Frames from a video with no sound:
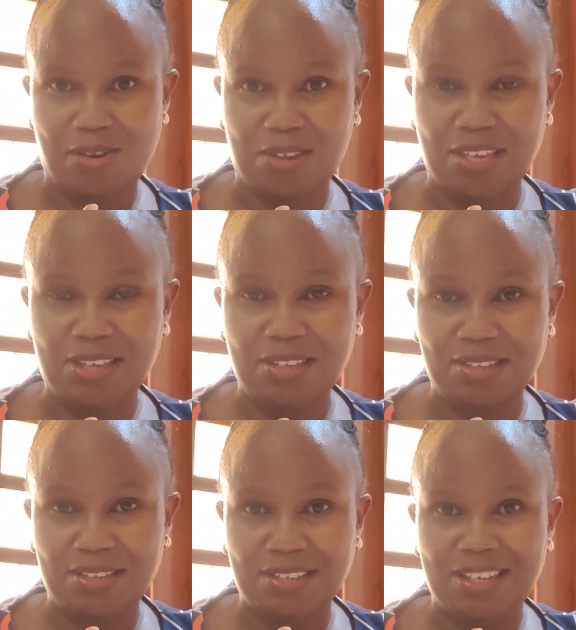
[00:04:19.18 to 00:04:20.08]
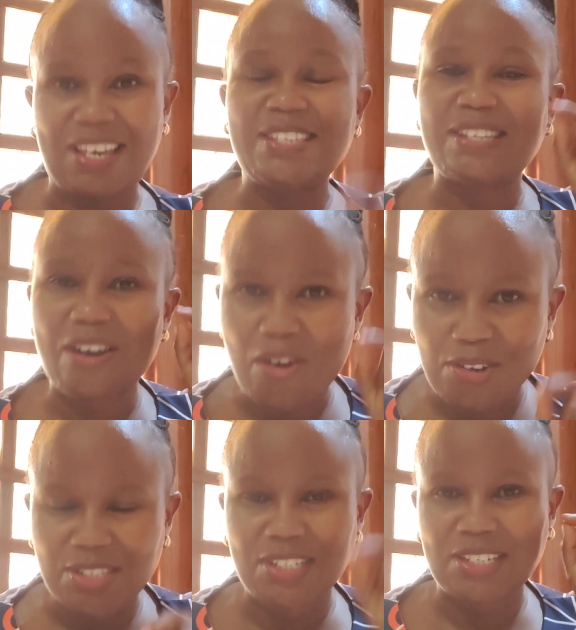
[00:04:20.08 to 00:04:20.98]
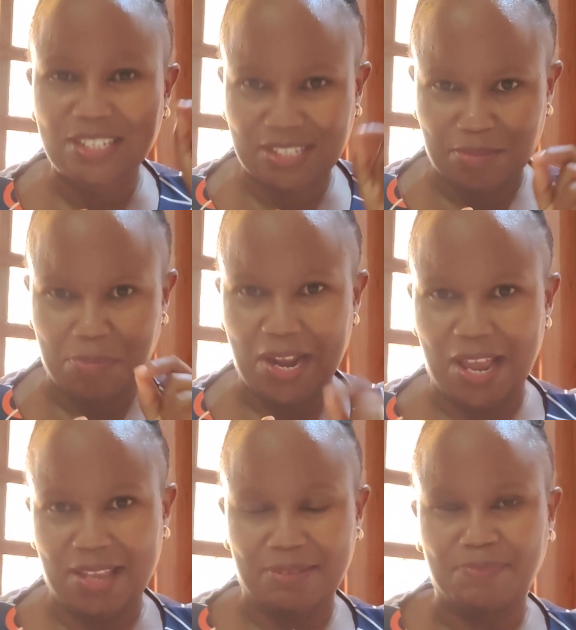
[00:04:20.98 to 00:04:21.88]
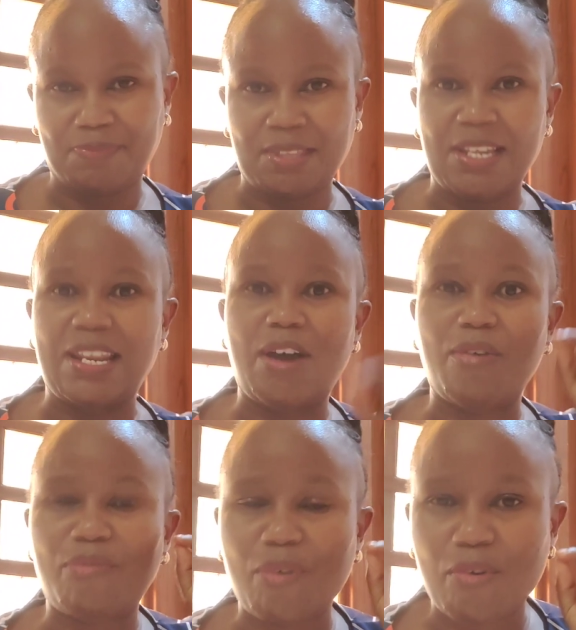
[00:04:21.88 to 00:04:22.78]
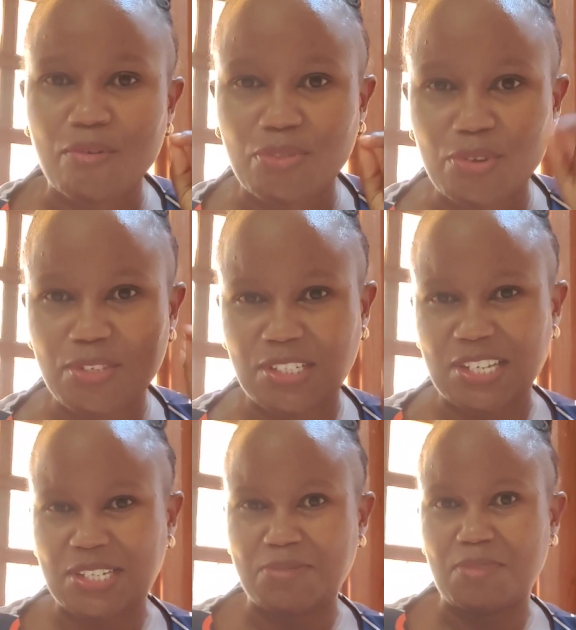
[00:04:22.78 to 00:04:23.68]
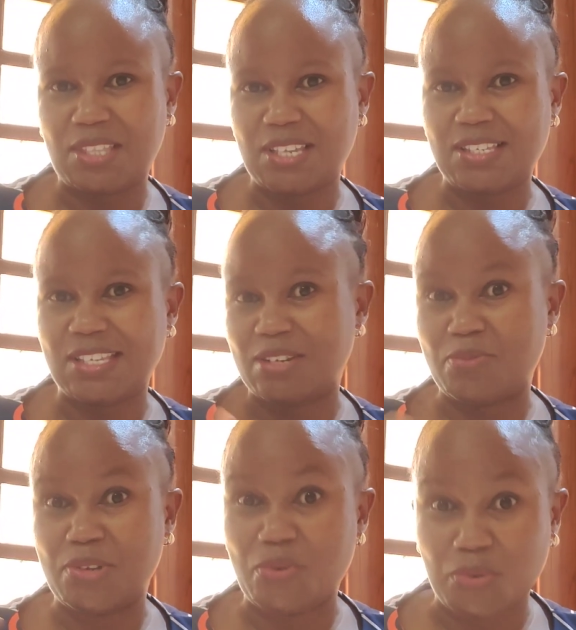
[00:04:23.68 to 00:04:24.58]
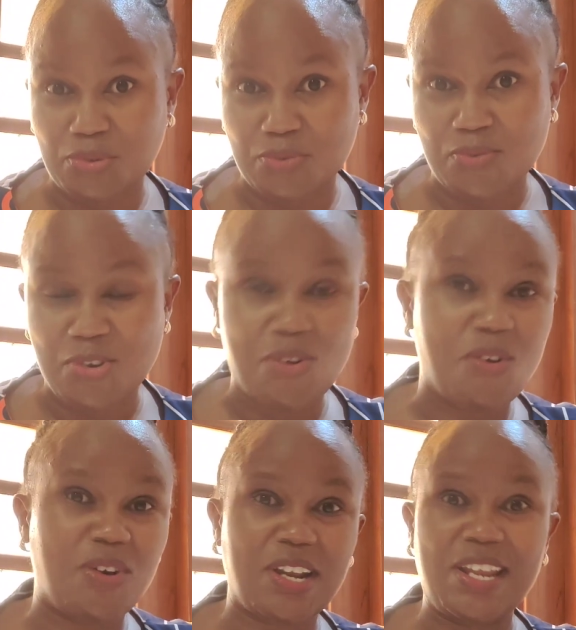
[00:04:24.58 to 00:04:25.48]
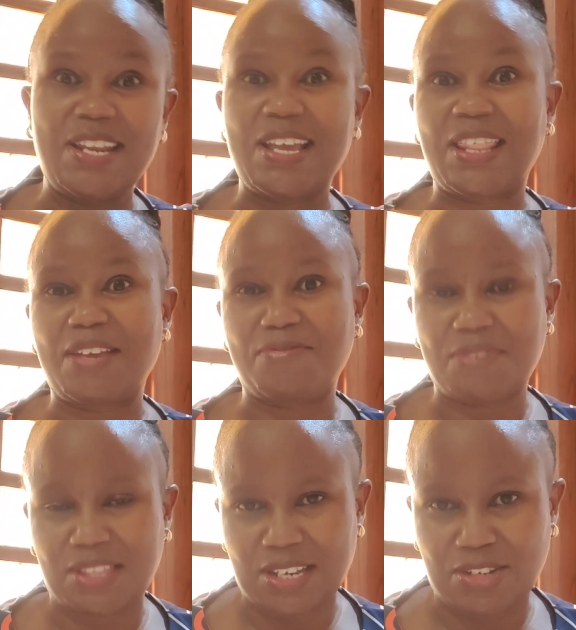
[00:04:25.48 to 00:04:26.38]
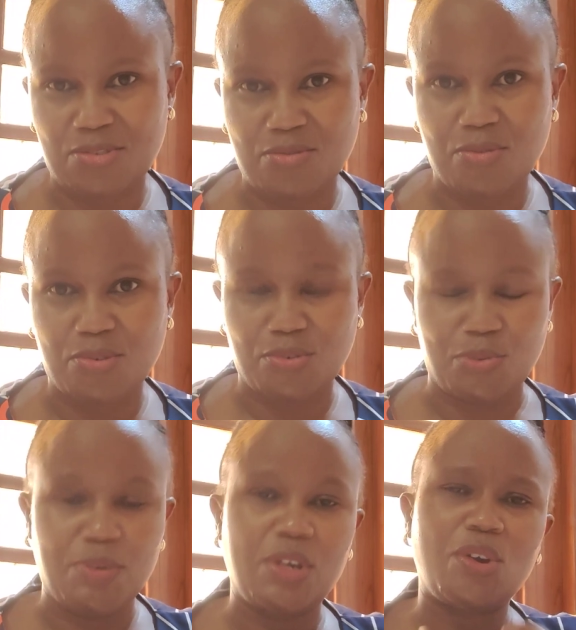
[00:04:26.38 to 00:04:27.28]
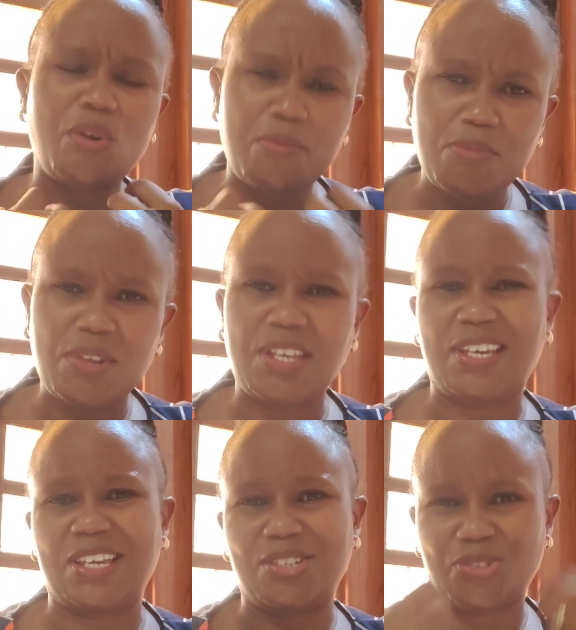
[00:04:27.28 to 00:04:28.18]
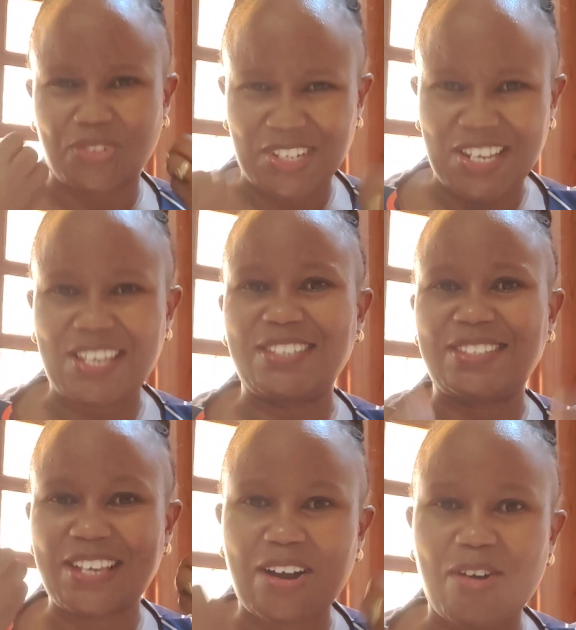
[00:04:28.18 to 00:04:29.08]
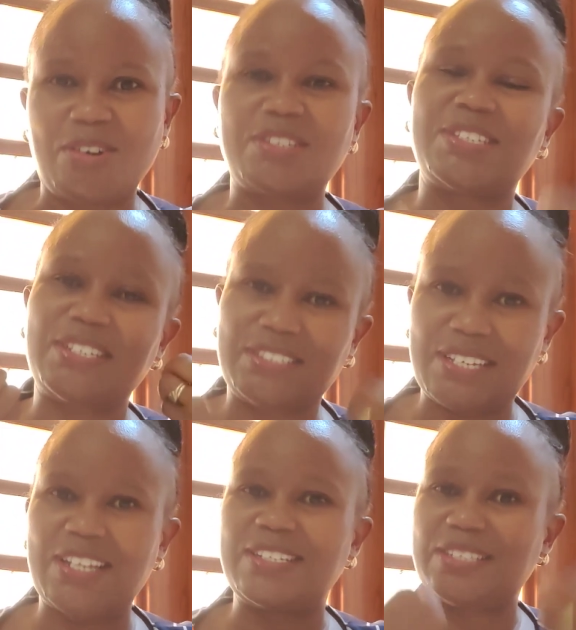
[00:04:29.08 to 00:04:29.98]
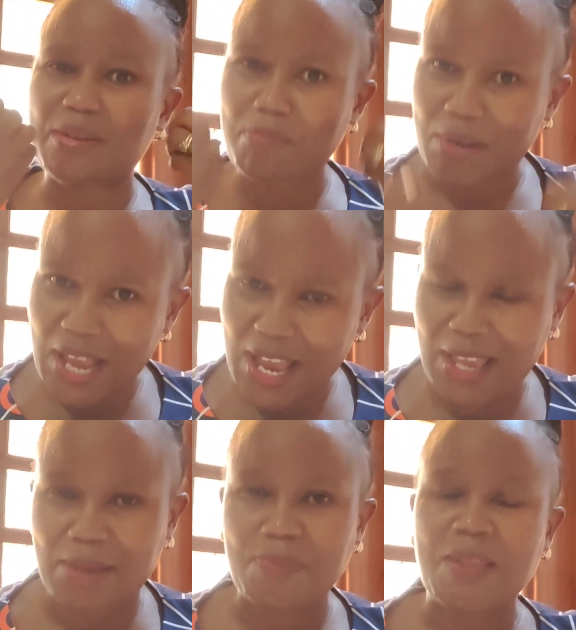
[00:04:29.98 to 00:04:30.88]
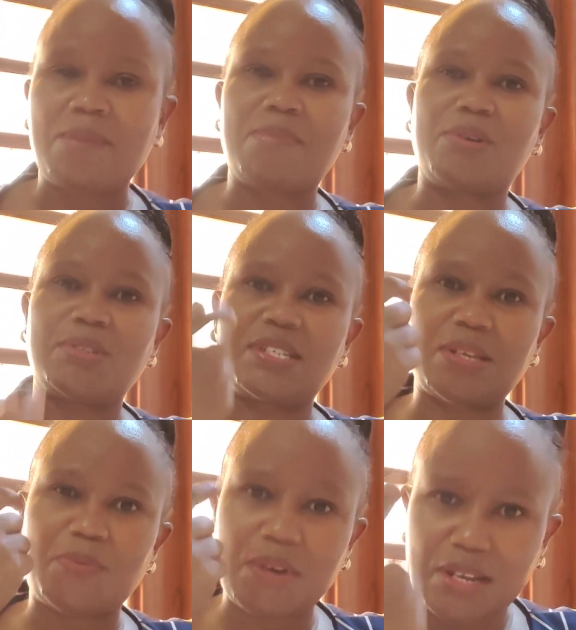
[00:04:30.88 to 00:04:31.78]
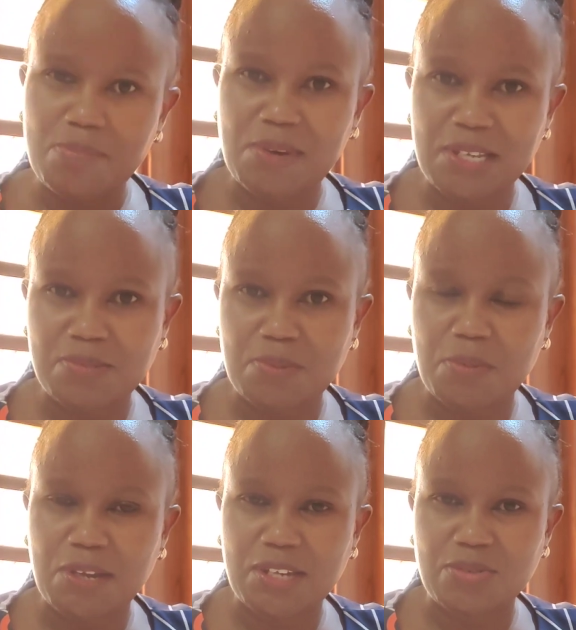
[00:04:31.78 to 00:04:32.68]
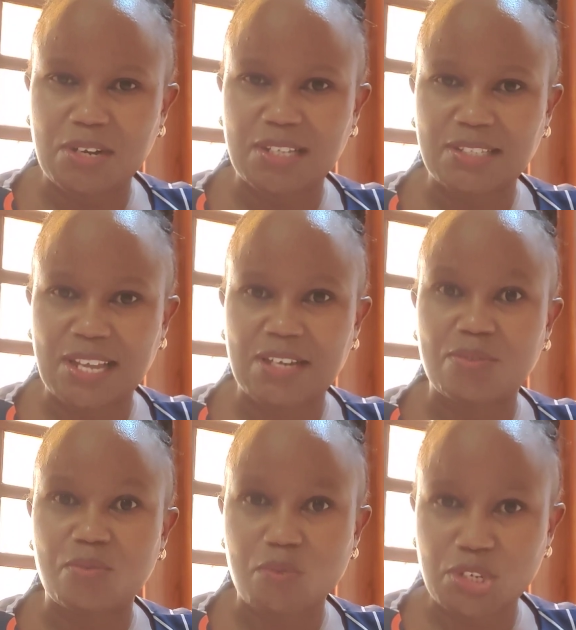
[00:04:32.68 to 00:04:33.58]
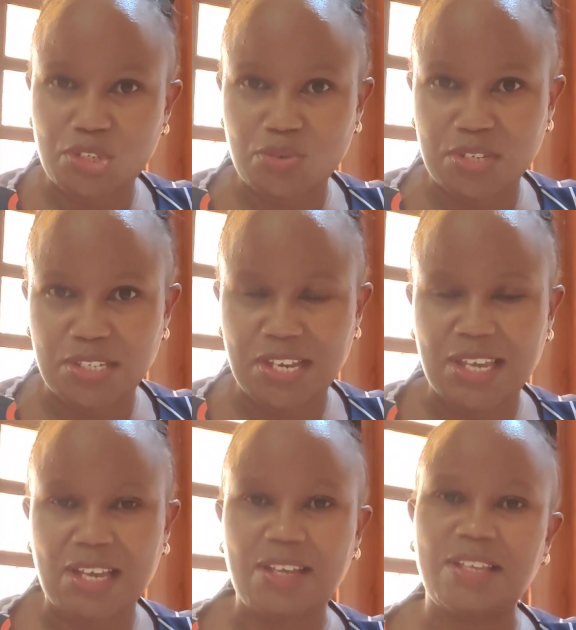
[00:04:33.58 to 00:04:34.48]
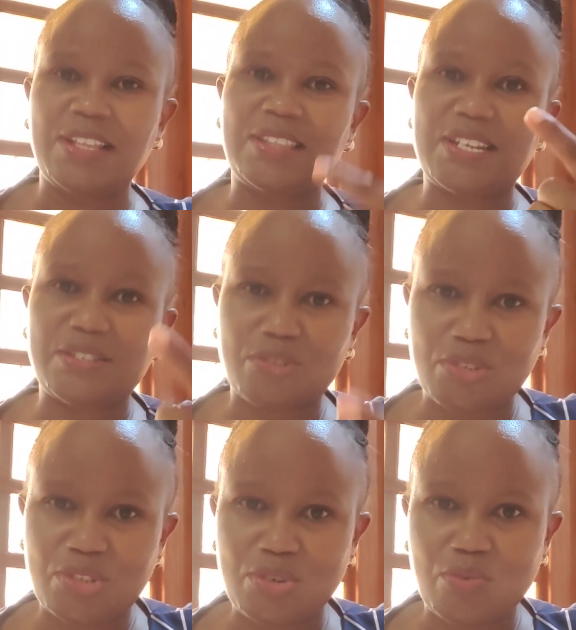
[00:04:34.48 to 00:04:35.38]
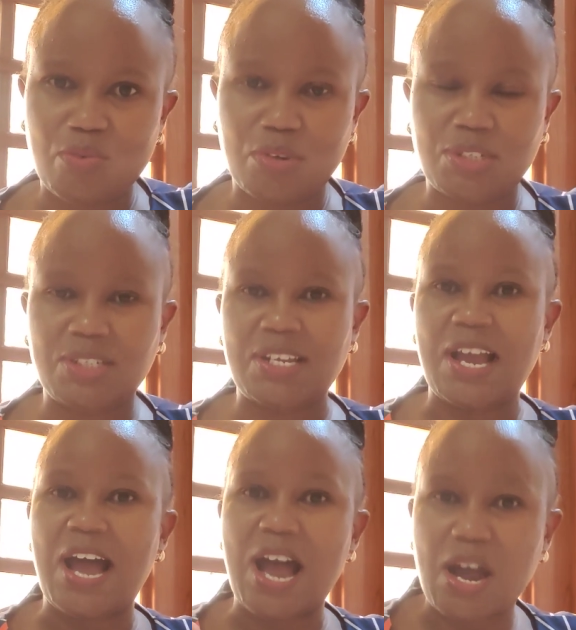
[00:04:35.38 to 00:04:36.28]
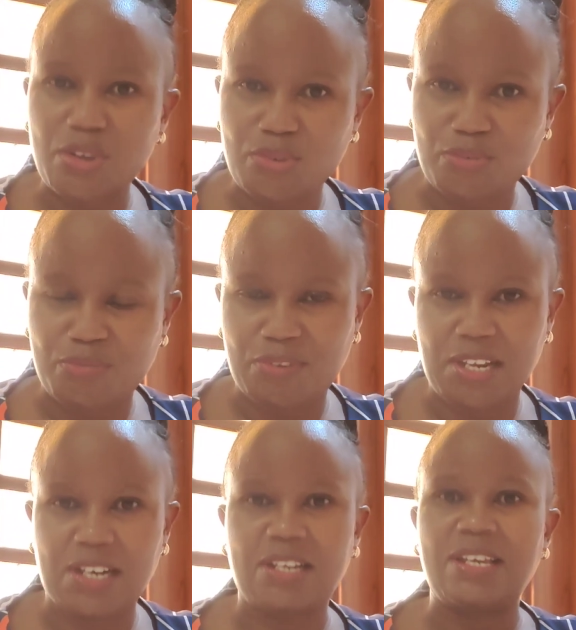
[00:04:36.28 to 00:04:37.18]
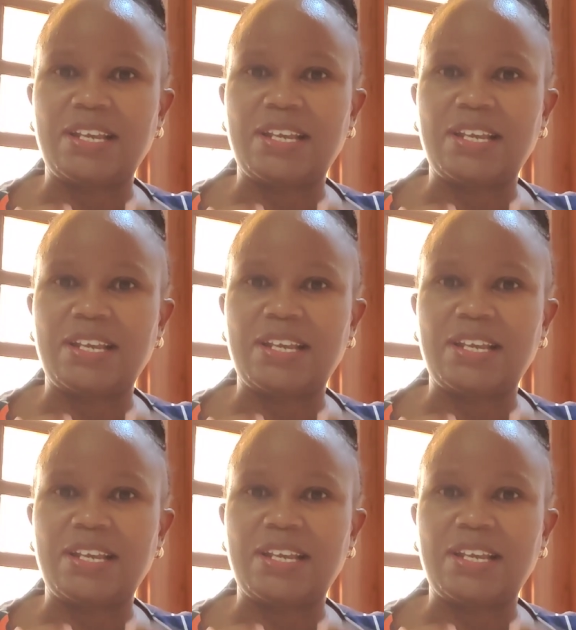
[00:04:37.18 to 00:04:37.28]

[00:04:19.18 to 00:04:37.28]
Okay? It's the oxygen supply. Now, for those church meetings that we go to, or any other event that you go to, communication is the oxygen supply, because it's the only place people get to understand what you desire, the results you want, how you feel.